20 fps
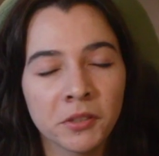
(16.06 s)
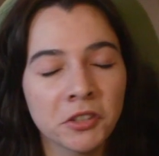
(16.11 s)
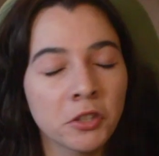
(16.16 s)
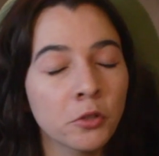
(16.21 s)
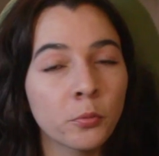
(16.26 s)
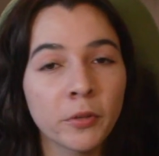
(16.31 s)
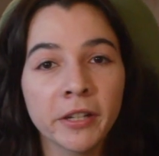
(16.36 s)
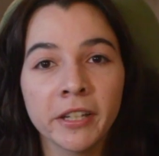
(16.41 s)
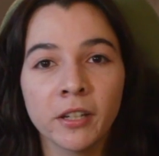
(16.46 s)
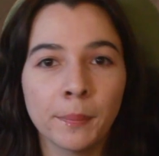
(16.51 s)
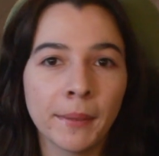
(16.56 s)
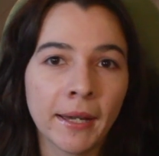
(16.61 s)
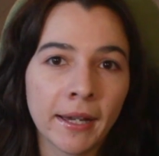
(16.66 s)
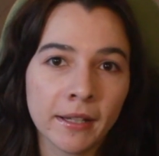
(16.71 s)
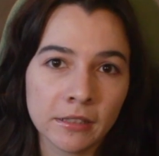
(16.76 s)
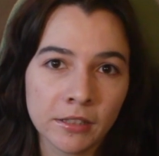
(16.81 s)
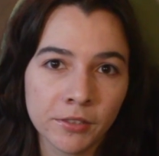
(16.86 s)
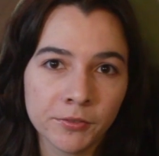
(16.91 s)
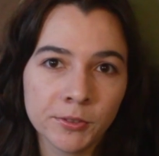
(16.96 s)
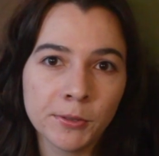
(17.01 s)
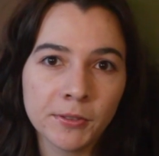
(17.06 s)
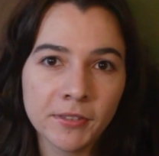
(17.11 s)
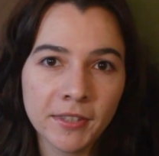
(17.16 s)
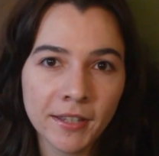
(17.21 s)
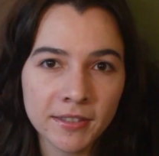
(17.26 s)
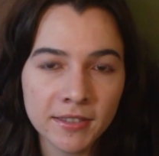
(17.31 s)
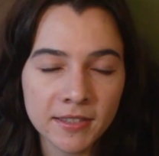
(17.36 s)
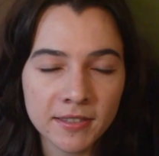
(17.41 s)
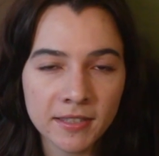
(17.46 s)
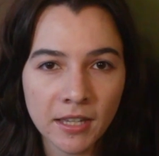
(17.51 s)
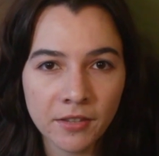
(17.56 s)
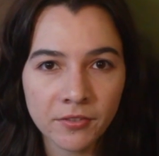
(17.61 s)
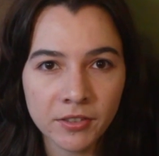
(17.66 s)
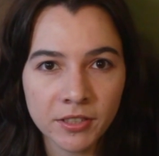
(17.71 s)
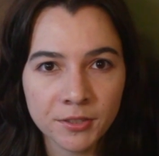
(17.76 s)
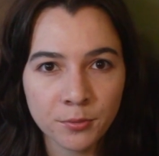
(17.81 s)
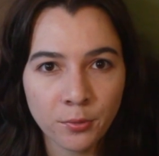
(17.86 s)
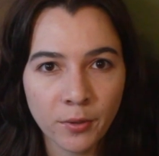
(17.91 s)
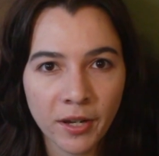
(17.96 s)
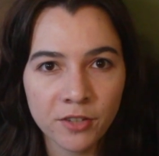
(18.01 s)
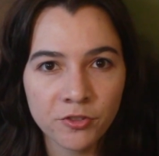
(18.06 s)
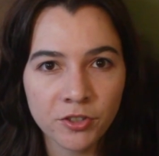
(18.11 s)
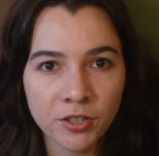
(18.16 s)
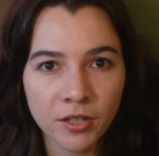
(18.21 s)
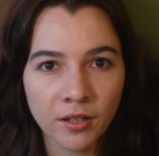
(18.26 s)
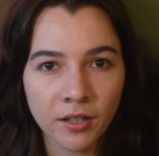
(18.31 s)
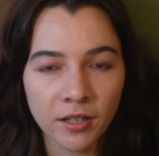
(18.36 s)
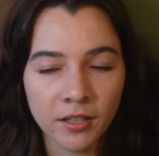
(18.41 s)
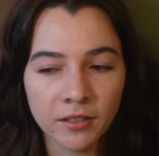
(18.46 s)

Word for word: But the real battle of two thousand seven is waging